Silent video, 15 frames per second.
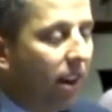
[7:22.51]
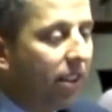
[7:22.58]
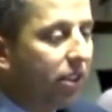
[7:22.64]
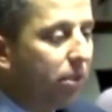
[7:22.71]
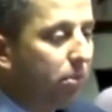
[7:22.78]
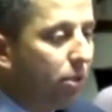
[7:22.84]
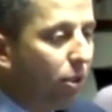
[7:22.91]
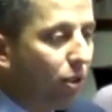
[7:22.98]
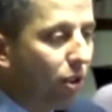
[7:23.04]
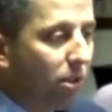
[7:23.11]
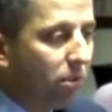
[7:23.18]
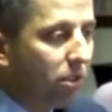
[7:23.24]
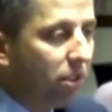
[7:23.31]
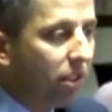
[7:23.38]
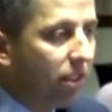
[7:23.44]
hygiene
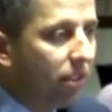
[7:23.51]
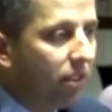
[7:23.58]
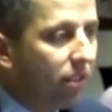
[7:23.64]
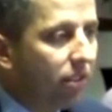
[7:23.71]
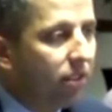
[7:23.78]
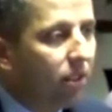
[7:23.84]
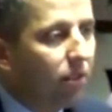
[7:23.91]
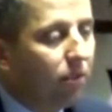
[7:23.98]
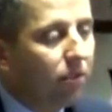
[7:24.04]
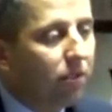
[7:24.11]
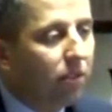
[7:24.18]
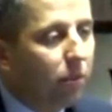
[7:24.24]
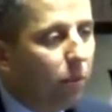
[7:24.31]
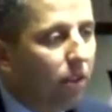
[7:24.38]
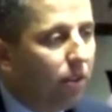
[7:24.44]
programs in general. So
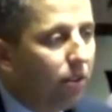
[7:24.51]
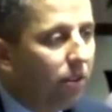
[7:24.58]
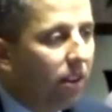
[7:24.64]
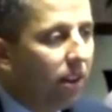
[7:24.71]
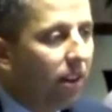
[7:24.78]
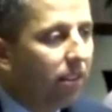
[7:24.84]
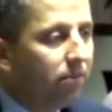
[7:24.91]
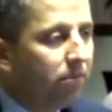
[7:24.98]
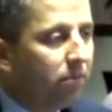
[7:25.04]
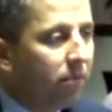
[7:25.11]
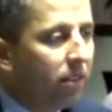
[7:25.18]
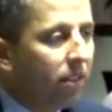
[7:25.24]
whether or not